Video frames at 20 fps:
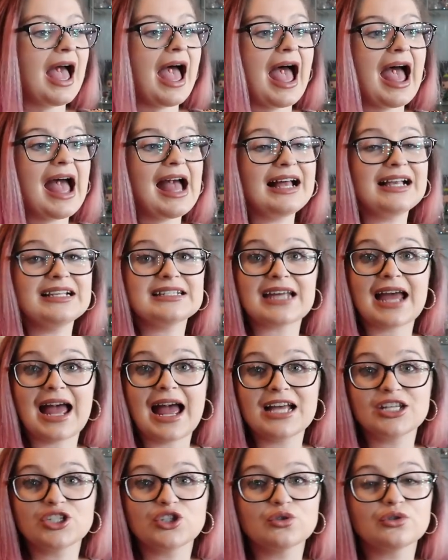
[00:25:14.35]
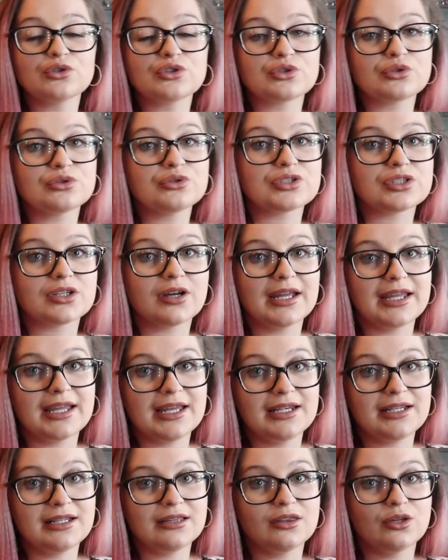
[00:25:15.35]
And has your store started
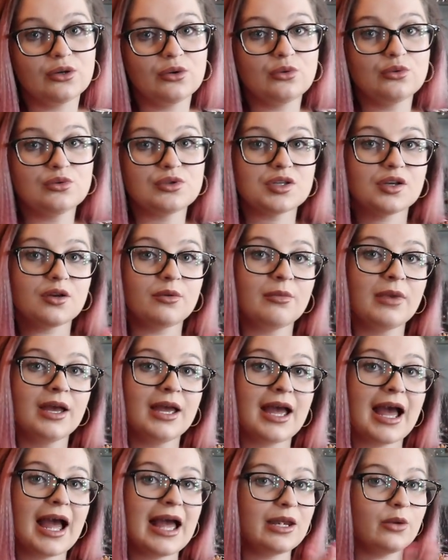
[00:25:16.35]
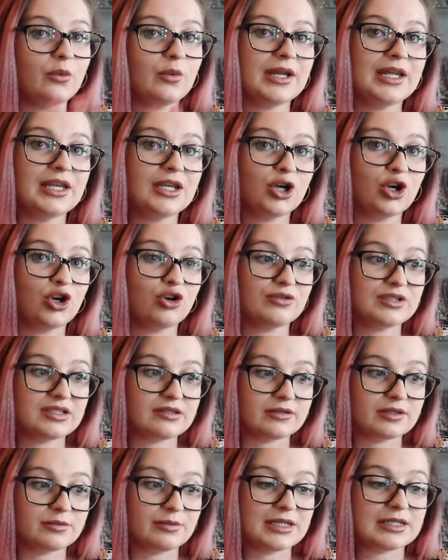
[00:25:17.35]
getting in the autumn, Halloween,
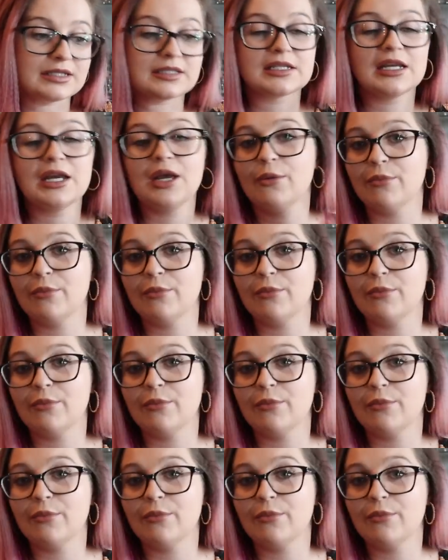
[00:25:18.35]
Christmas bits?